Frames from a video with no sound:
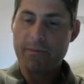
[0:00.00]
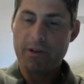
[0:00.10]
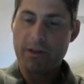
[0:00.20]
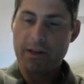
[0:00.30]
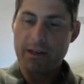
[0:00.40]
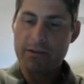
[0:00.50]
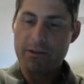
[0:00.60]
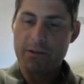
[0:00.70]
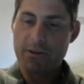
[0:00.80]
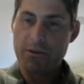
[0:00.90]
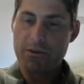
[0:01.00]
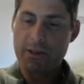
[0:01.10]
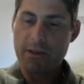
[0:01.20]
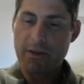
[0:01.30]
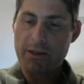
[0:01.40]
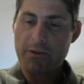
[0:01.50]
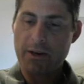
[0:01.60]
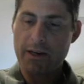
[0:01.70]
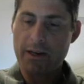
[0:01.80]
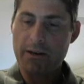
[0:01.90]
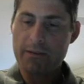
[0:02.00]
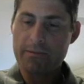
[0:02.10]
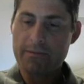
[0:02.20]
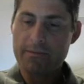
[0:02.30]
Now look at this. There's a little TMS right here.